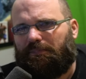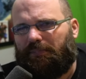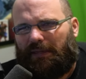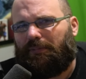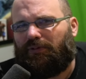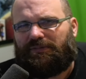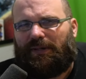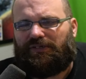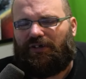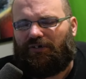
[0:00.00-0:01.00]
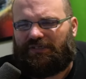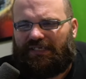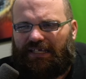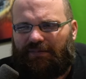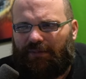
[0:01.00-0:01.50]
people, especially on
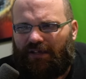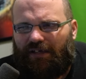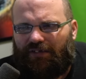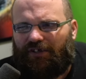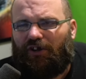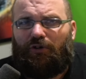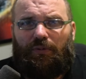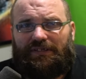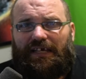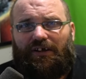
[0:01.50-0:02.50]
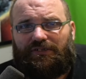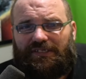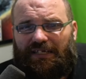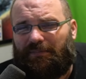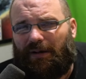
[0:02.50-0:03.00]
Steam, they're going to want that on Steam.